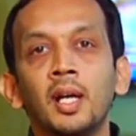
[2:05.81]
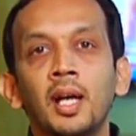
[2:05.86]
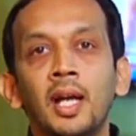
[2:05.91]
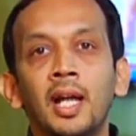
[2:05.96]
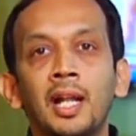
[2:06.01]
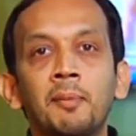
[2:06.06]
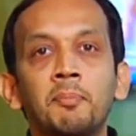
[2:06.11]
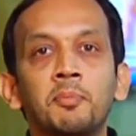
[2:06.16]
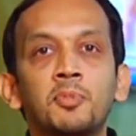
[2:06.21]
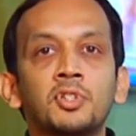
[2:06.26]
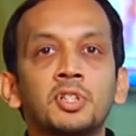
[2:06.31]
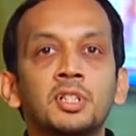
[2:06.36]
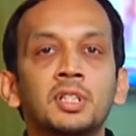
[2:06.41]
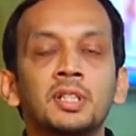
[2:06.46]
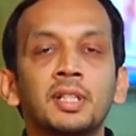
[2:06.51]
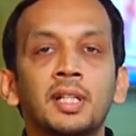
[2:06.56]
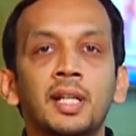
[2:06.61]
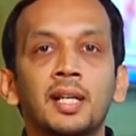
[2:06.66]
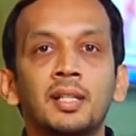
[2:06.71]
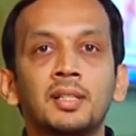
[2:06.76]
helped to
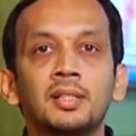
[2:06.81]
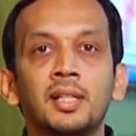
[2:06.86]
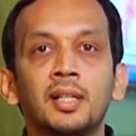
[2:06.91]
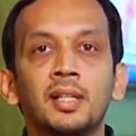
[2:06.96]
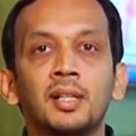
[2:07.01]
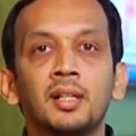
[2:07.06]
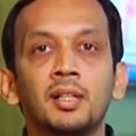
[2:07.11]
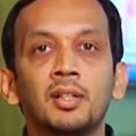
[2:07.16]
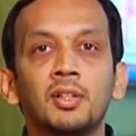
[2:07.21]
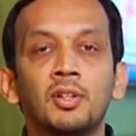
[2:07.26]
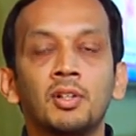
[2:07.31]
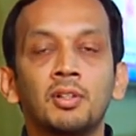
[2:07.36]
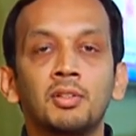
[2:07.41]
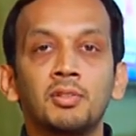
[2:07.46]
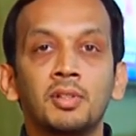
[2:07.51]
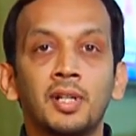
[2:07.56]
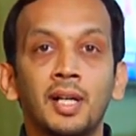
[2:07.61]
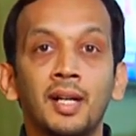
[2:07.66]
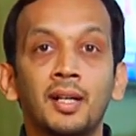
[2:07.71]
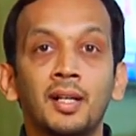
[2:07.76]
certain extent or to
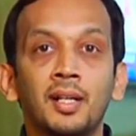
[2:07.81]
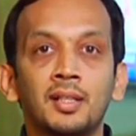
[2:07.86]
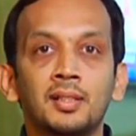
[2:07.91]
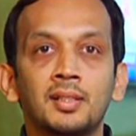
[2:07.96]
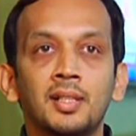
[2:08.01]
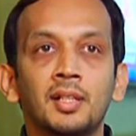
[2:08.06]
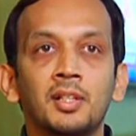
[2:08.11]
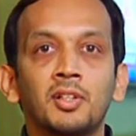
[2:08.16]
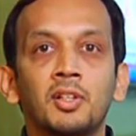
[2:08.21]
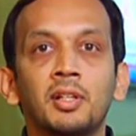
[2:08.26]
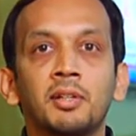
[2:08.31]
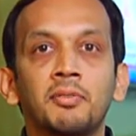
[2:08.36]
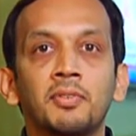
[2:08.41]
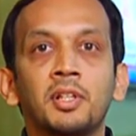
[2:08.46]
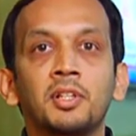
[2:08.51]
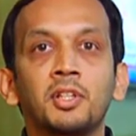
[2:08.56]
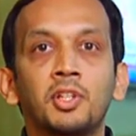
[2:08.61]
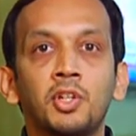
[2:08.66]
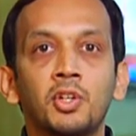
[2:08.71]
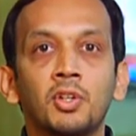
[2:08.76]
great extent or
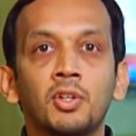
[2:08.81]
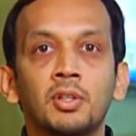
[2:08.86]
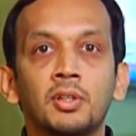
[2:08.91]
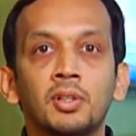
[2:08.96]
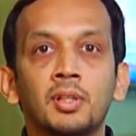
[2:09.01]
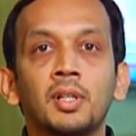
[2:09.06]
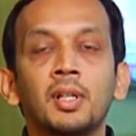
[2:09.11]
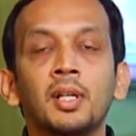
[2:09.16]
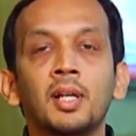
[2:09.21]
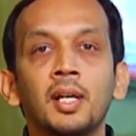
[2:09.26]
even cured